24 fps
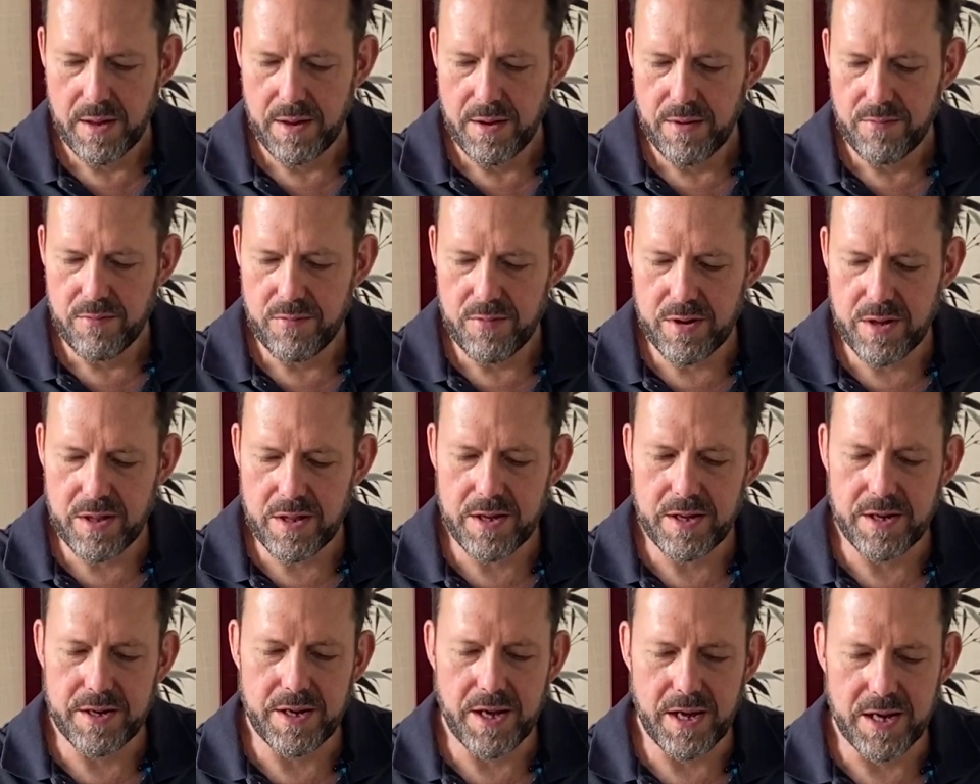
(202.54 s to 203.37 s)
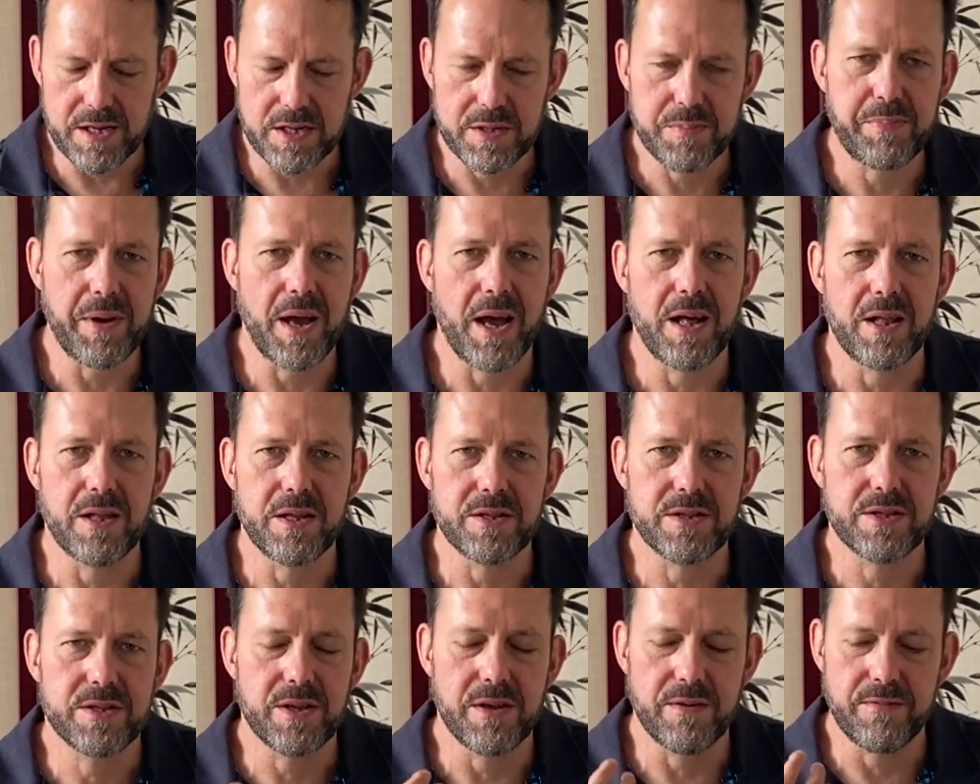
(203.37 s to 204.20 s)
Really nice
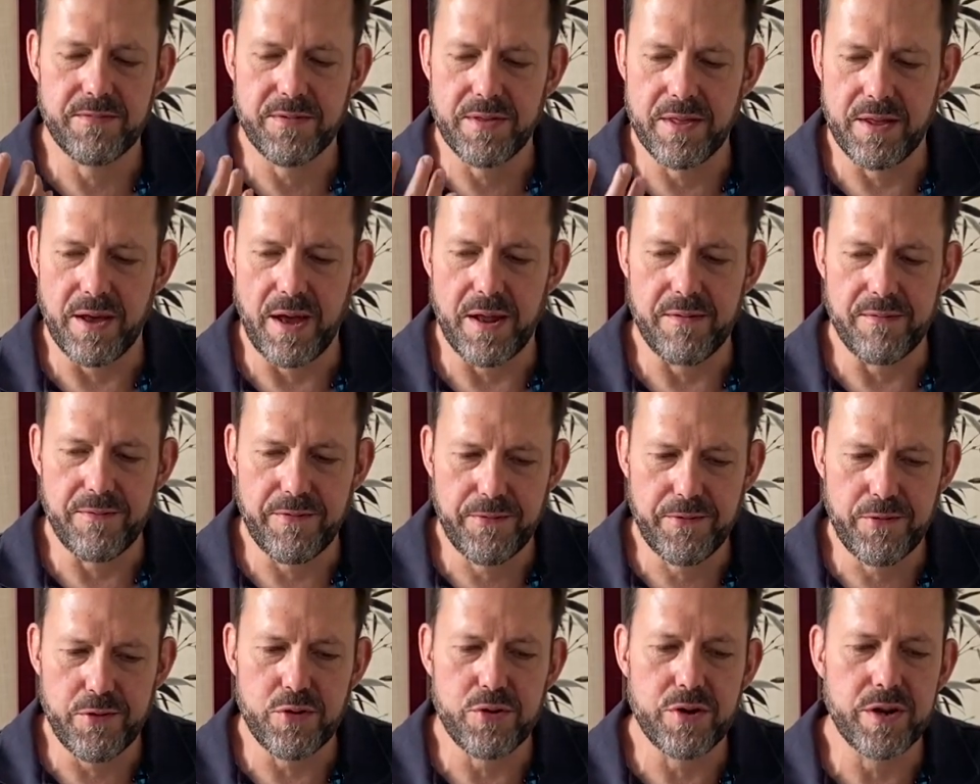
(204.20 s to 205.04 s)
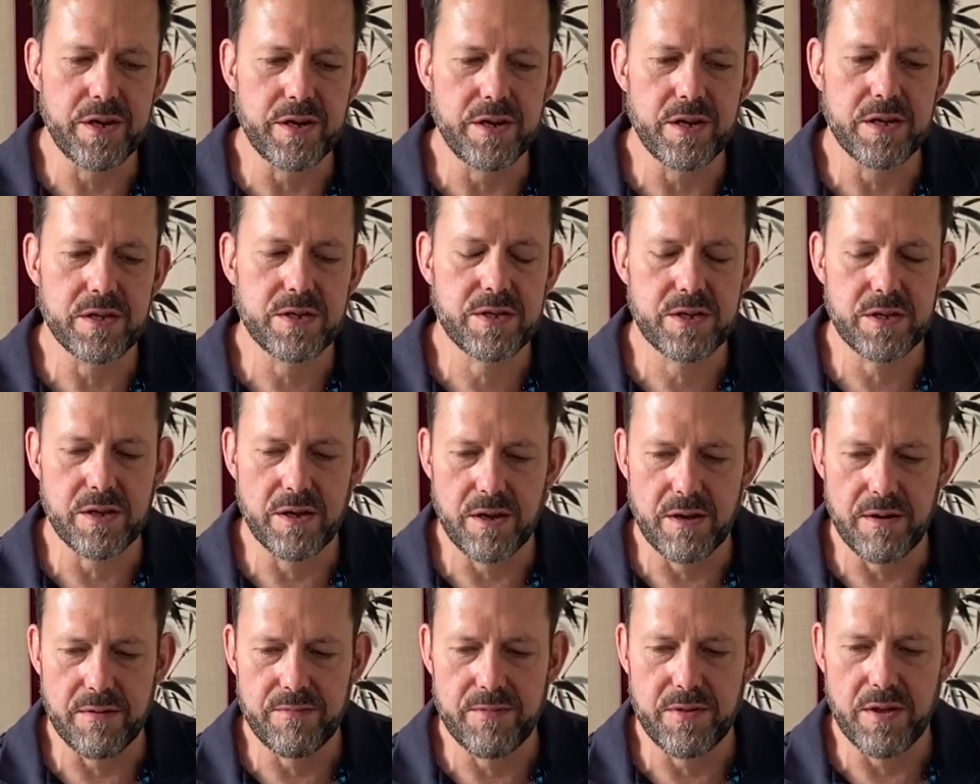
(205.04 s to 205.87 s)
balance of that fruitiness
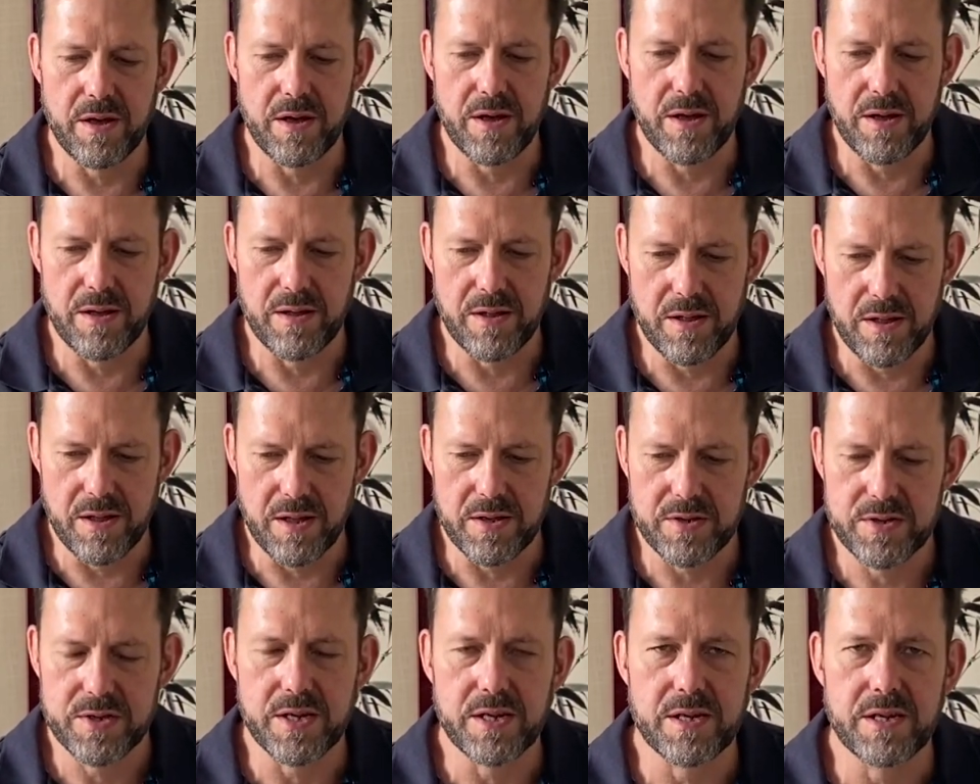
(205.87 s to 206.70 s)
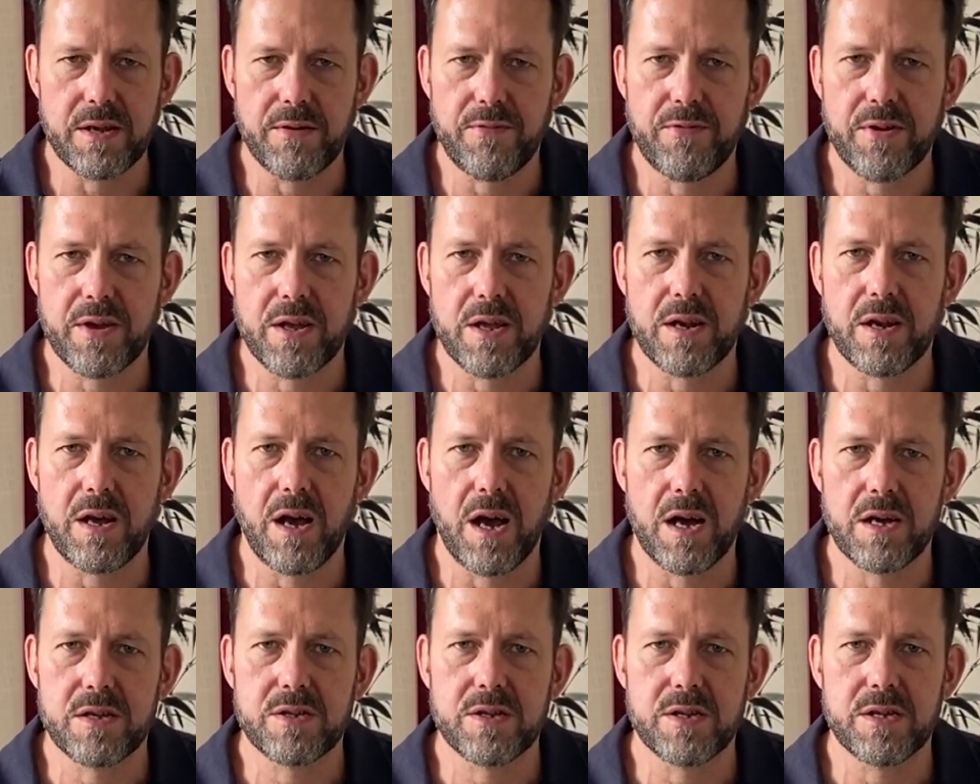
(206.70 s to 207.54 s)
of the significant
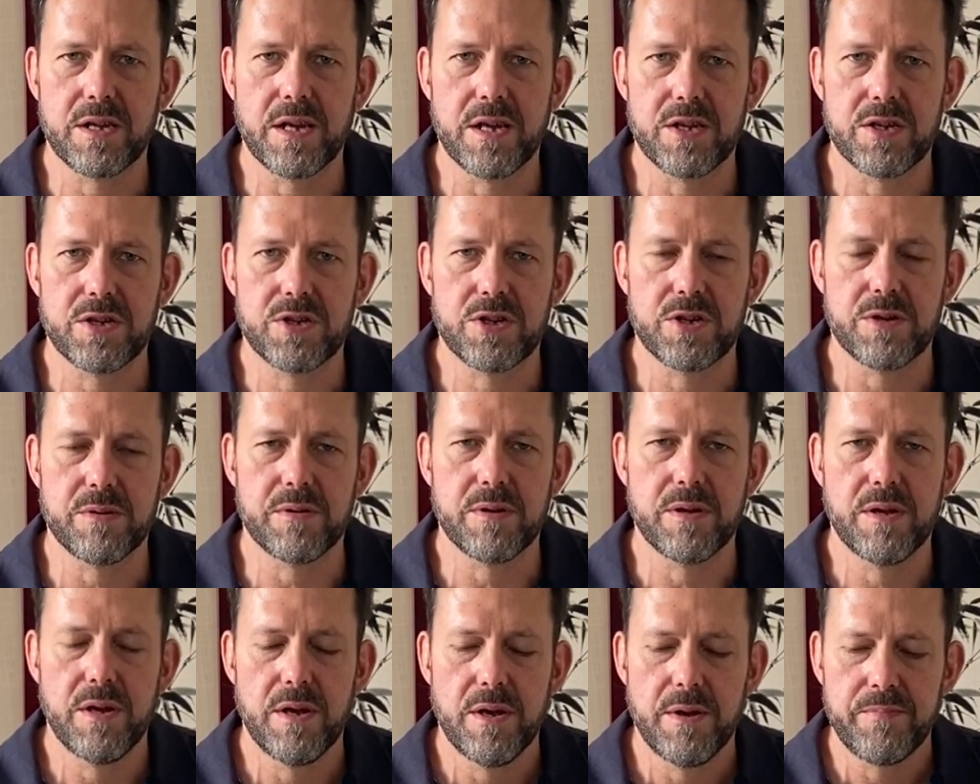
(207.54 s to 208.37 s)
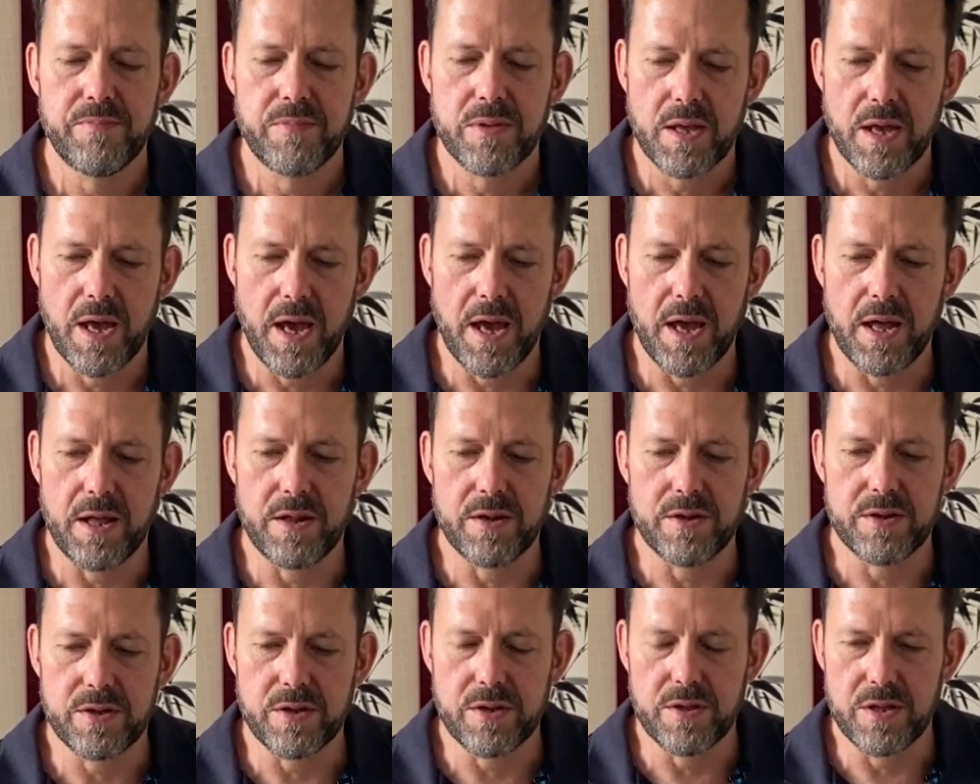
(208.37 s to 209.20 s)
oxidation
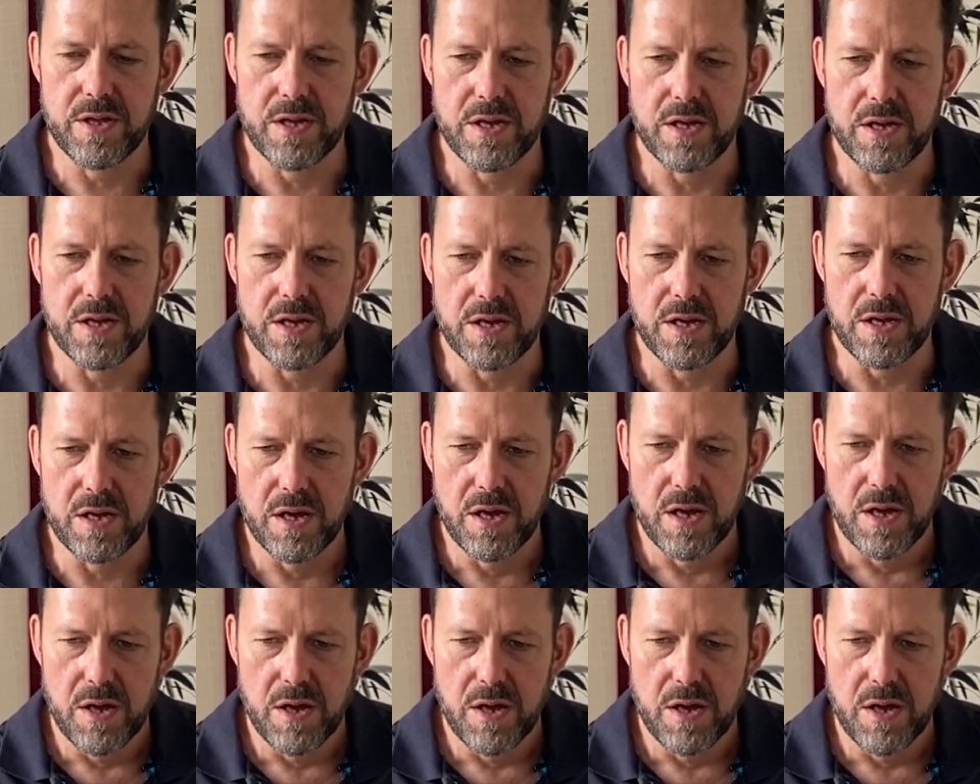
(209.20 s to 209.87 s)
and the